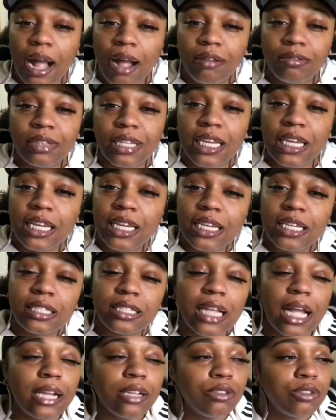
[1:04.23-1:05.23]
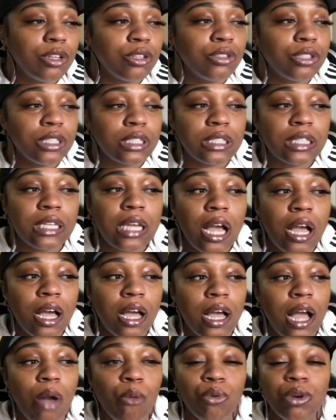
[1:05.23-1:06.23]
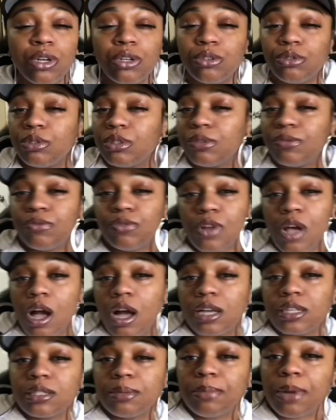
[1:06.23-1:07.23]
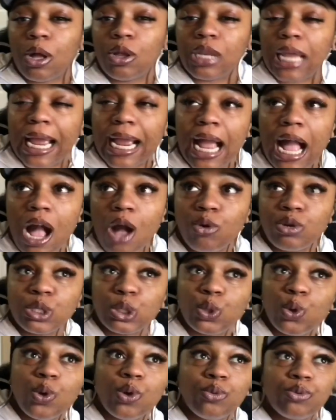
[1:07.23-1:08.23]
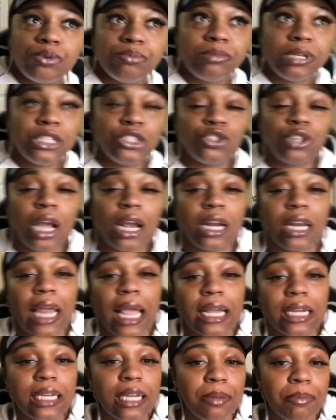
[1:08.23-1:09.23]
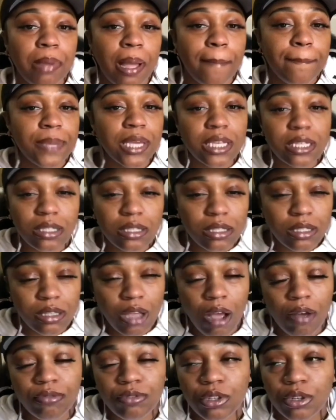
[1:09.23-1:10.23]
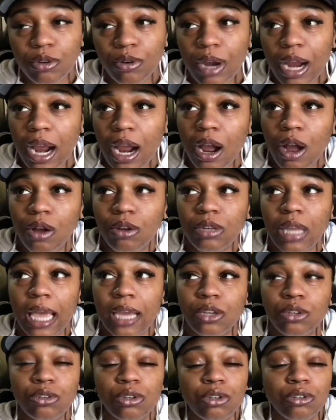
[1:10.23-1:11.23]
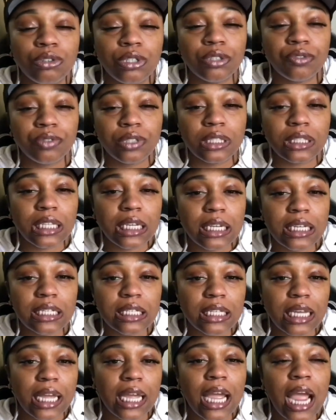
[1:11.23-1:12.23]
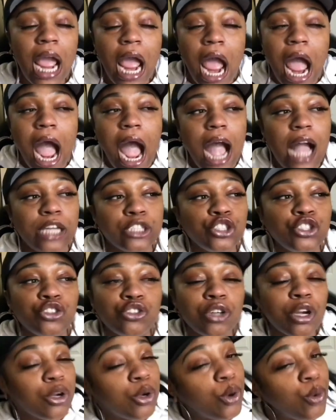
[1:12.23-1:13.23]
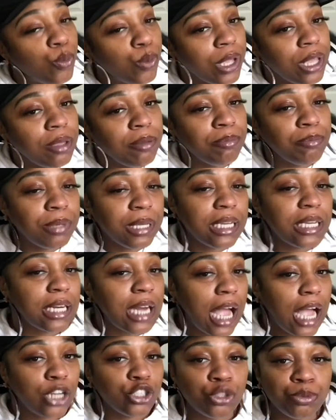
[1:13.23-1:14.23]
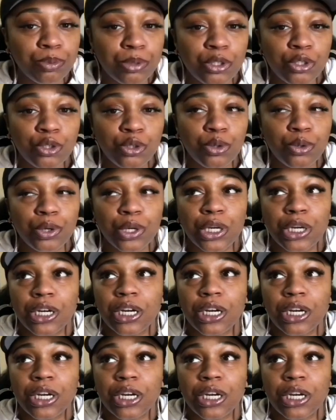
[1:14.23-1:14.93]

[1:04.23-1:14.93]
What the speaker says: things, like, you know, just I want to do some vlogs about like how it's going with me trying to like get my business off the ground, like, you know, different things that I struggle with being an entrepreneur.